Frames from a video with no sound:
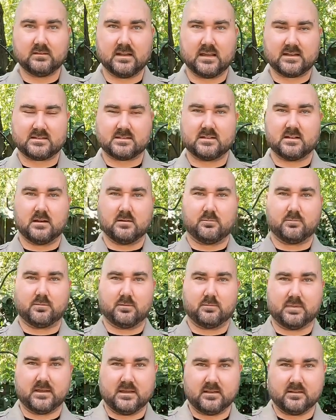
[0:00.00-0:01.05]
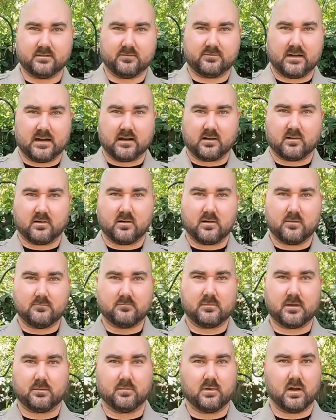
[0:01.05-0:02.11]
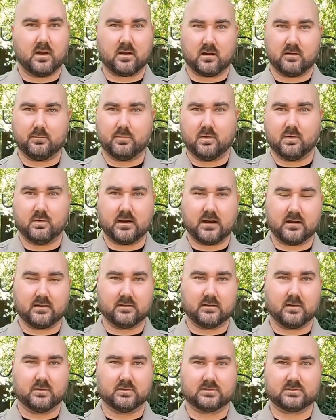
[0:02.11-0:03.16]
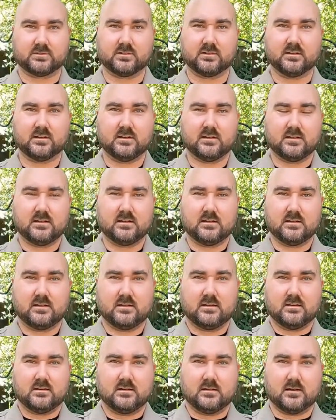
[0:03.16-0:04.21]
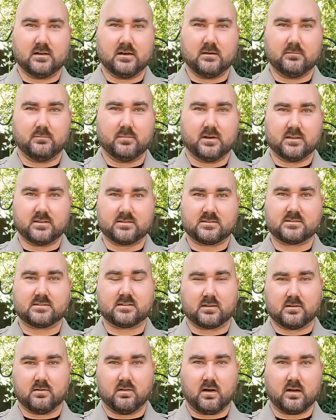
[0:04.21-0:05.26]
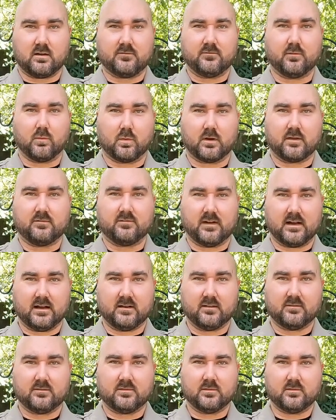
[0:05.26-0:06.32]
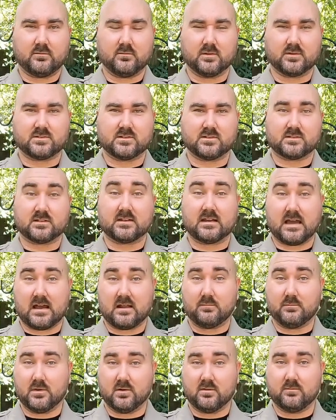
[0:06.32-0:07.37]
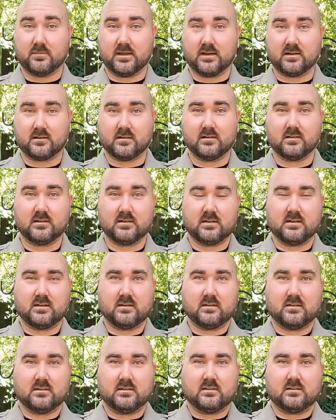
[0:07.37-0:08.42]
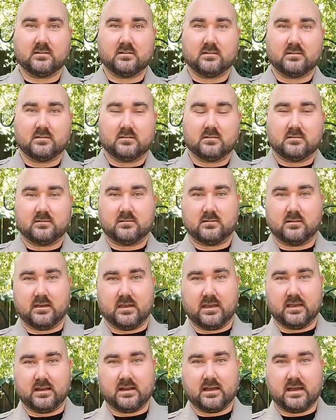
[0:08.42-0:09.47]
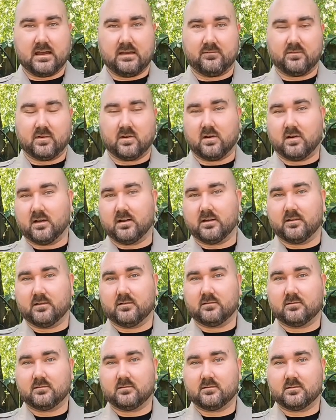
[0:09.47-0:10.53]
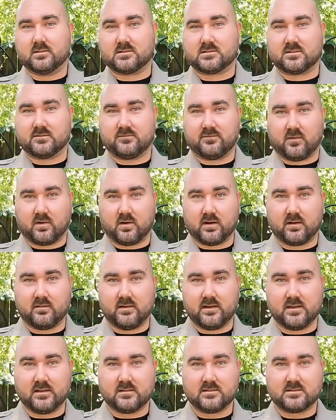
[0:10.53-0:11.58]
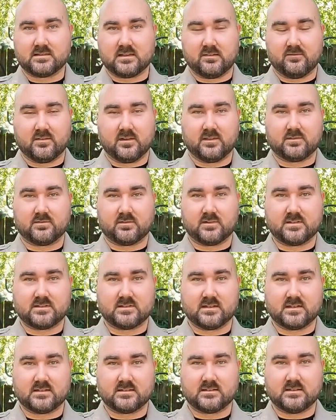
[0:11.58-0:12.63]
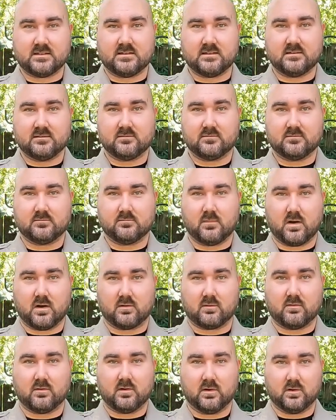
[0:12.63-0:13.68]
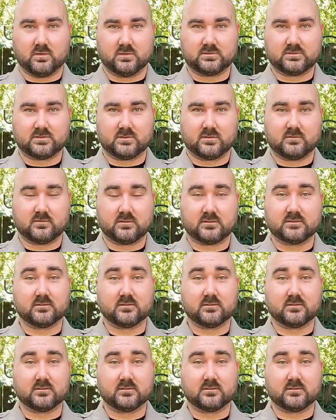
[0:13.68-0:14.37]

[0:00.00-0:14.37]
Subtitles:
Next up would be the firearm. I'm not going to pull it out of the holster, but it's the Glock 45, which is a 9mm, and I have it on the Safariland 7360 model holster.